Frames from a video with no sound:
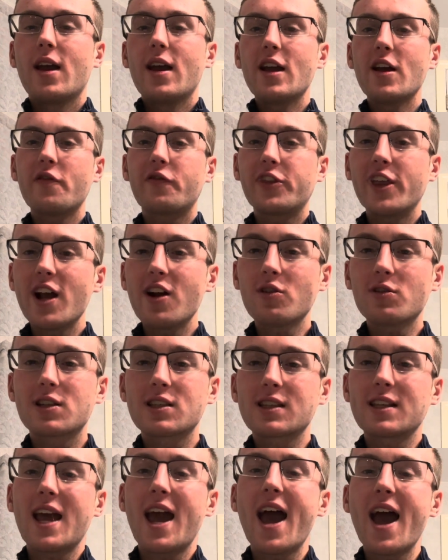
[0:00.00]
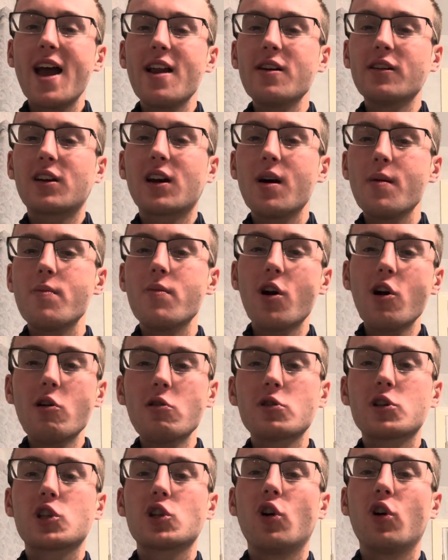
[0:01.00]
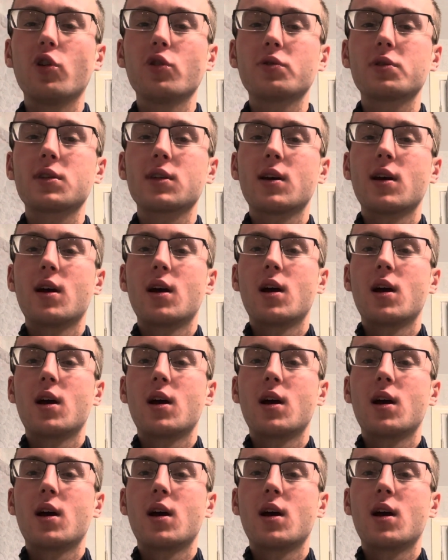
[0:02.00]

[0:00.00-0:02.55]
If there's 10 commercials